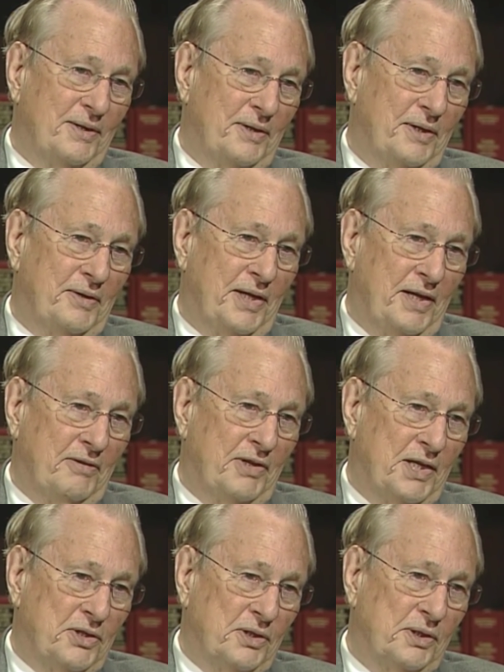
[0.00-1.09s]
Right. there, they have
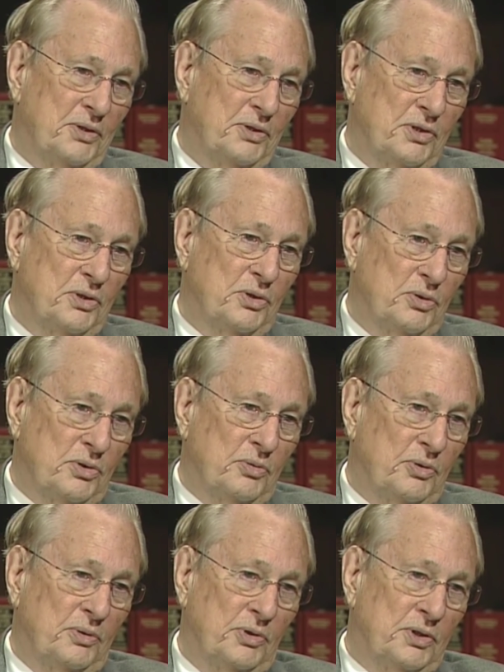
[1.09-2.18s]
national institutes,
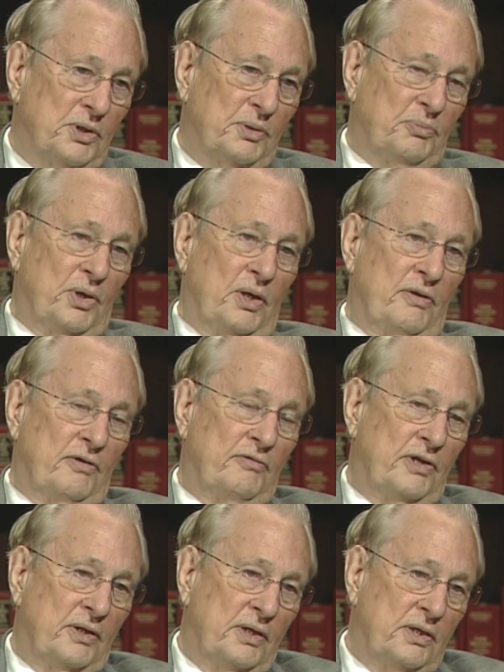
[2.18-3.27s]
which are part of the
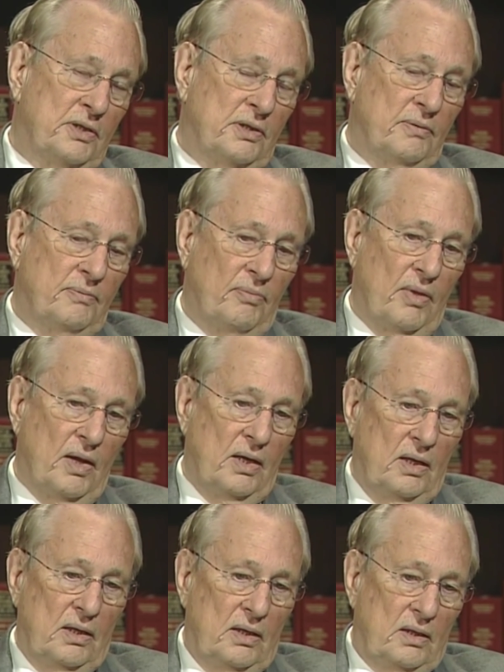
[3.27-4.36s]
foundation.
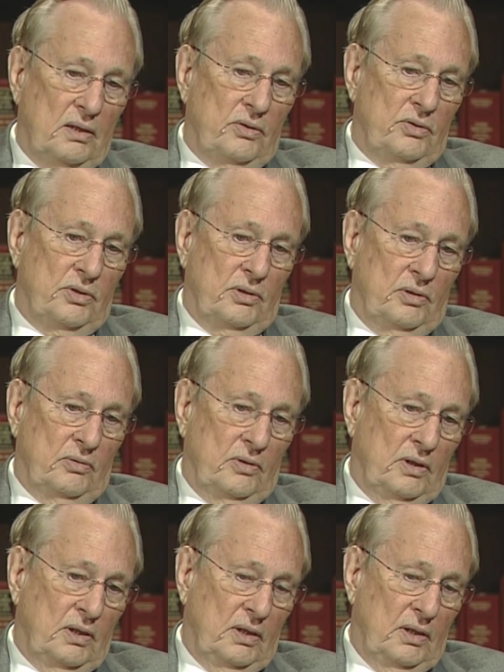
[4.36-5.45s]

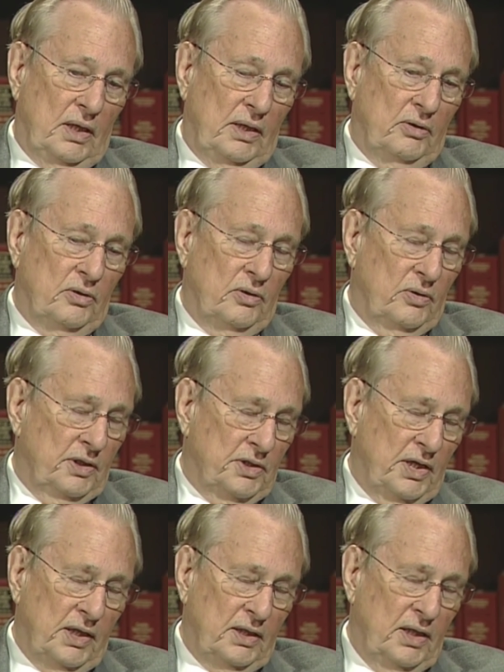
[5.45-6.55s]
So uh, I don't know
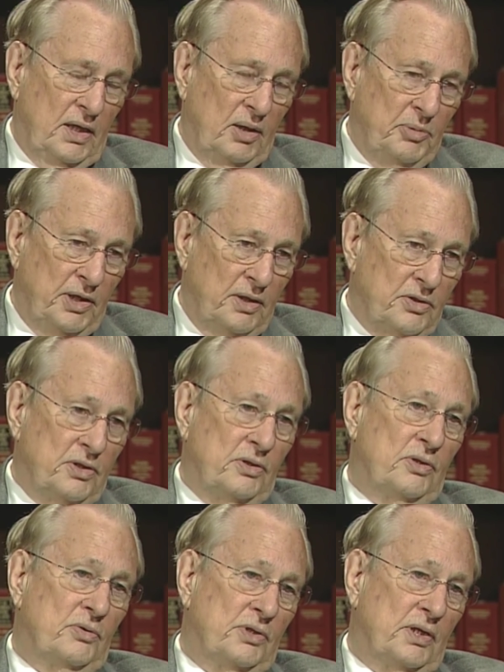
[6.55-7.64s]
exactly how many
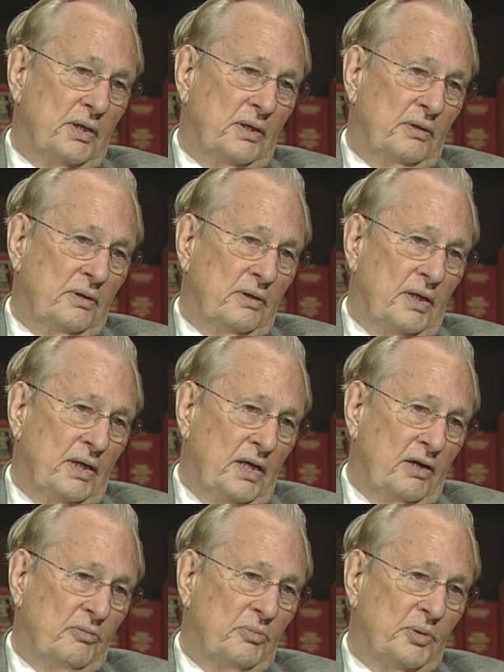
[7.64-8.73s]
institutes they, they
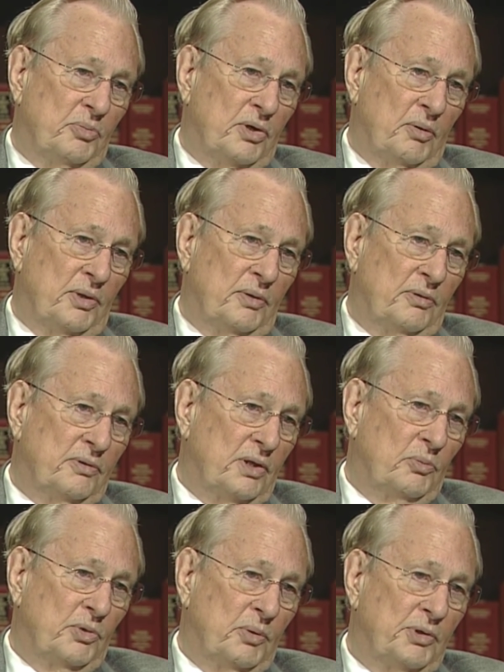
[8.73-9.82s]
have, but probably
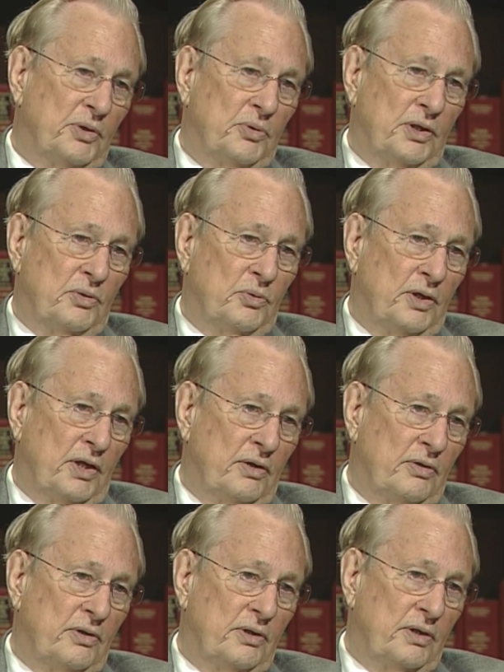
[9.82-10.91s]
somewhere between 20
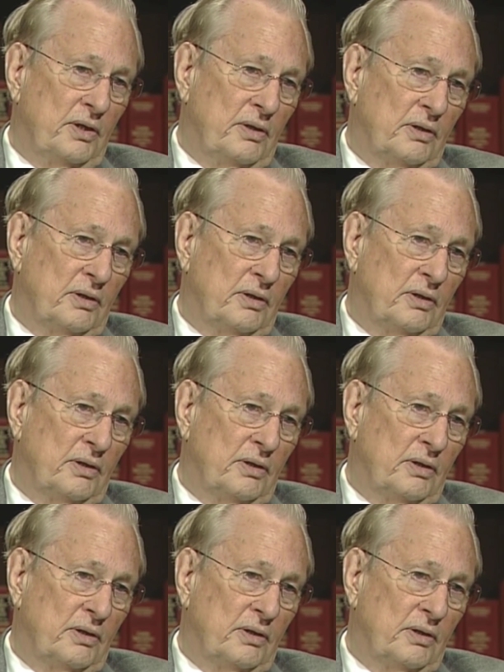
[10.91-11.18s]
and 30.